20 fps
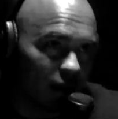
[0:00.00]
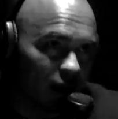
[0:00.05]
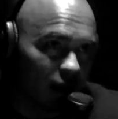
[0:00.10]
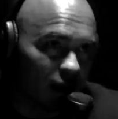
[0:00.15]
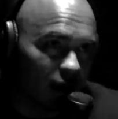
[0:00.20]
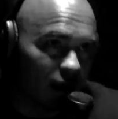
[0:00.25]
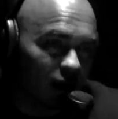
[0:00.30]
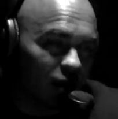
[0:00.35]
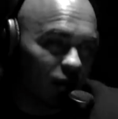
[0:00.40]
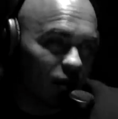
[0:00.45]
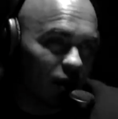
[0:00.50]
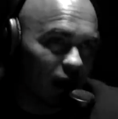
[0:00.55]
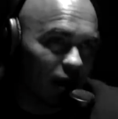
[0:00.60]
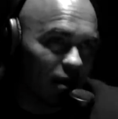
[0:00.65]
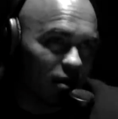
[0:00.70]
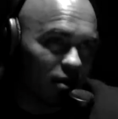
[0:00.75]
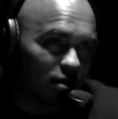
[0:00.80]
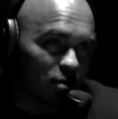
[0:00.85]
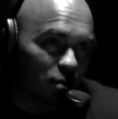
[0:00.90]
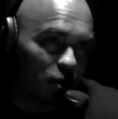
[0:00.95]
yeah. Like you
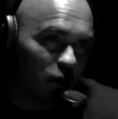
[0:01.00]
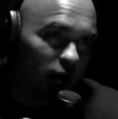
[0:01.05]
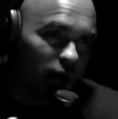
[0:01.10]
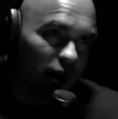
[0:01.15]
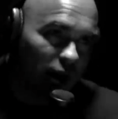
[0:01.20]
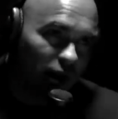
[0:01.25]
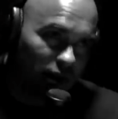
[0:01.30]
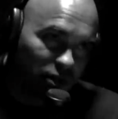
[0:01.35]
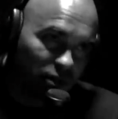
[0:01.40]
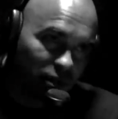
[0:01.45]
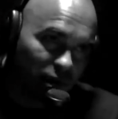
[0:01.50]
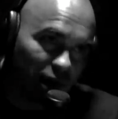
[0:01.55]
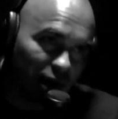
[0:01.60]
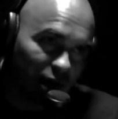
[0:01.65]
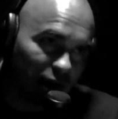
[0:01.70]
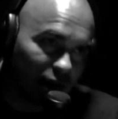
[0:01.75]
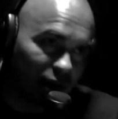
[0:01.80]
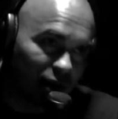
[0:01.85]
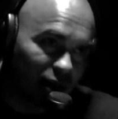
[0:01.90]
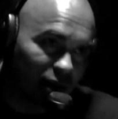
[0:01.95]
can't just put on a
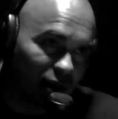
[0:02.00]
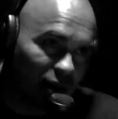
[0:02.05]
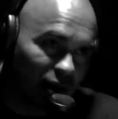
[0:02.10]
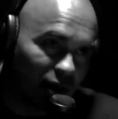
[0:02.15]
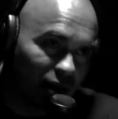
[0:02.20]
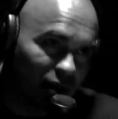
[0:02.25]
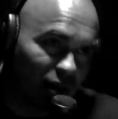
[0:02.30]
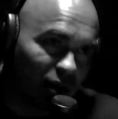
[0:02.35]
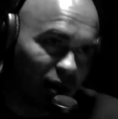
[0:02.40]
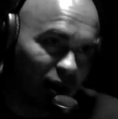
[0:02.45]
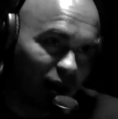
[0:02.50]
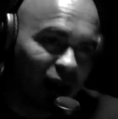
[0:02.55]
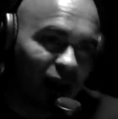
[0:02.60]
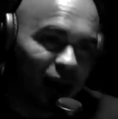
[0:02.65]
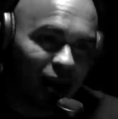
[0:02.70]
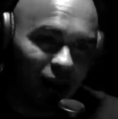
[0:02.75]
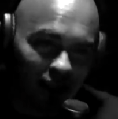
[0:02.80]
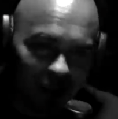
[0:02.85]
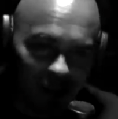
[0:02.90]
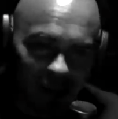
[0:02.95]
trident, no. You know, like
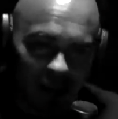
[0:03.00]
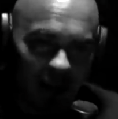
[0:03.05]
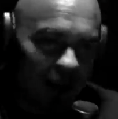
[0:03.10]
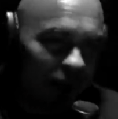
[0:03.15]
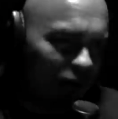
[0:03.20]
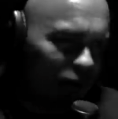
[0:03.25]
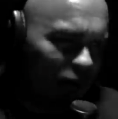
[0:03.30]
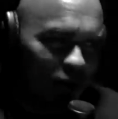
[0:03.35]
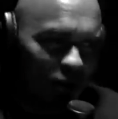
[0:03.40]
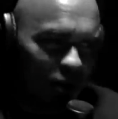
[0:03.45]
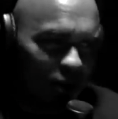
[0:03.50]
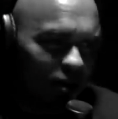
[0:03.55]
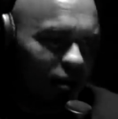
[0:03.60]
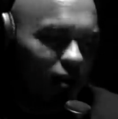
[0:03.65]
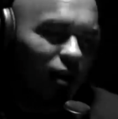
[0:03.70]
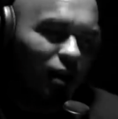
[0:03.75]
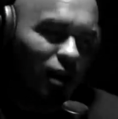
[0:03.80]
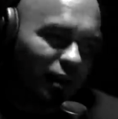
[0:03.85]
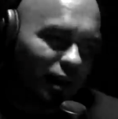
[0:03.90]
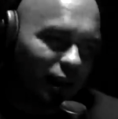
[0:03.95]
like if you're to
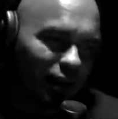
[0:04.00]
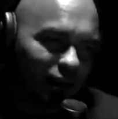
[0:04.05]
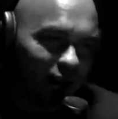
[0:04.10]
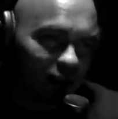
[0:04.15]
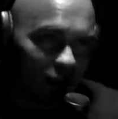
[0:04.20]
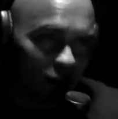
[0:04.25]
not that